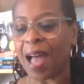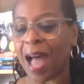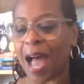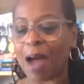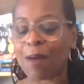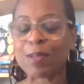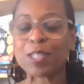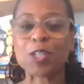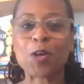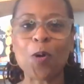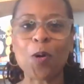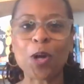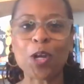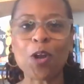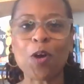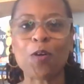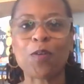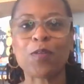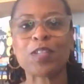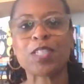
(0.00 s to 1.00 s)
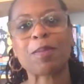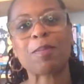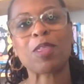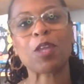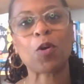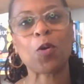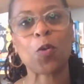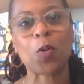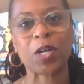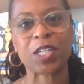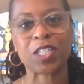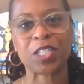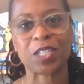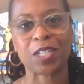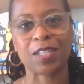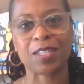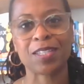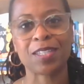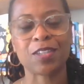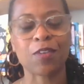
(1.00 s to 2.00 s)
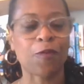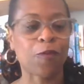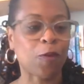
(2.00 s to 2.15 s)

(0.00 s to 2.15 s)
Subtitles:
I was going over some of the questions